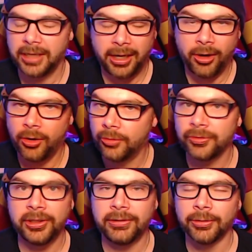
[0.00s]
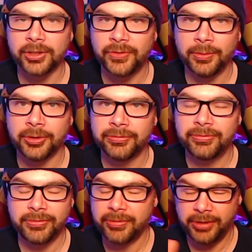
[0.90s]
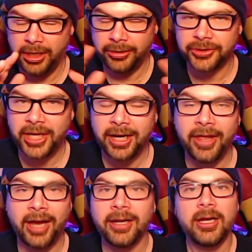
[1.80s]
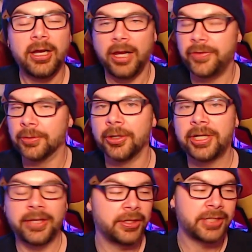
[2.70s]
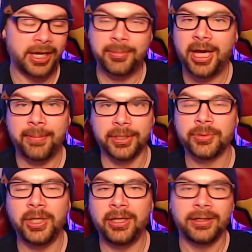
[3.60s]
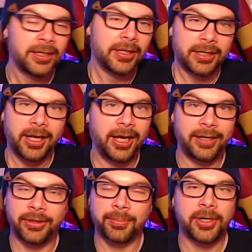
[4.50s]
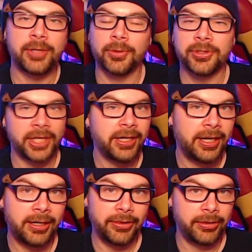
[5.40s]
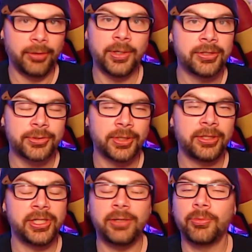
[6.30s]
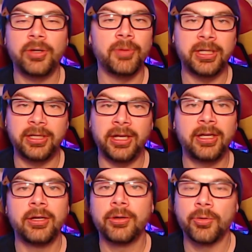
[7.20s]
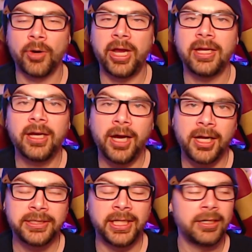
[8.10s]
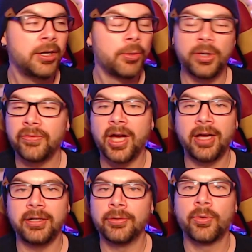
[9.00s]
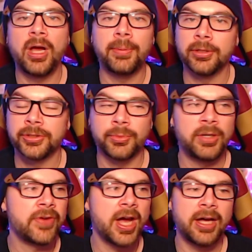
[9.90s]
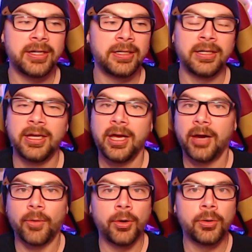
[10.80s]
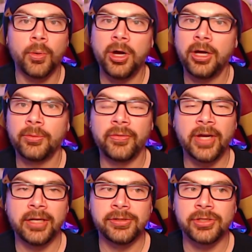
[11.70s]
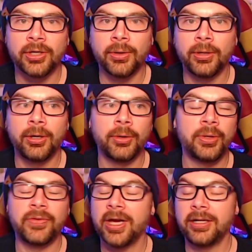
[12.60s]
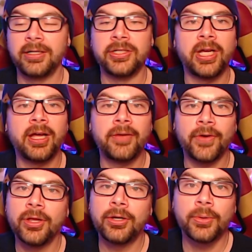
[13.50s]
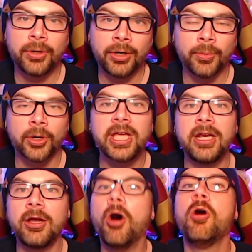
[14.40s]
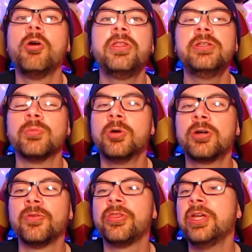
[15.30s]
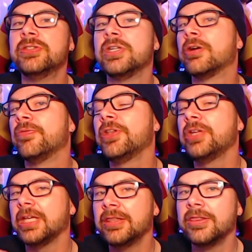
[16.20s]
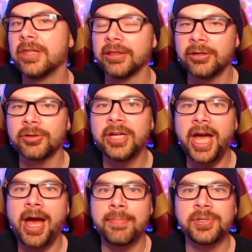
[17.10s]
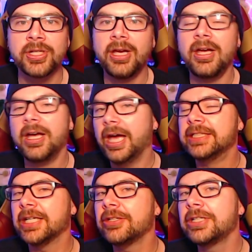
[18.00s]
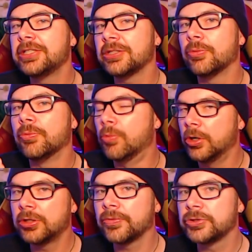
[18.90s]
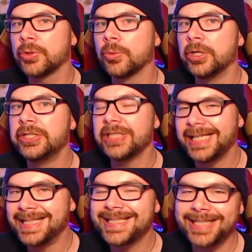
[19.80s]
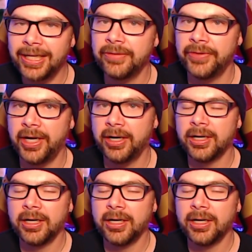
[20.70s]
Hopefully Lucasfilm will understand that. If you look at the time gap between the prequels and the original trilogy, we've been getting great content. We've gotten Rebels, we've gotten Rogue One, we've gotten Solo, we've gotten Jedi Fallen Order. We're getting all these wonderful things that are filling in the little gaps and telling us wonderful stories inside of there.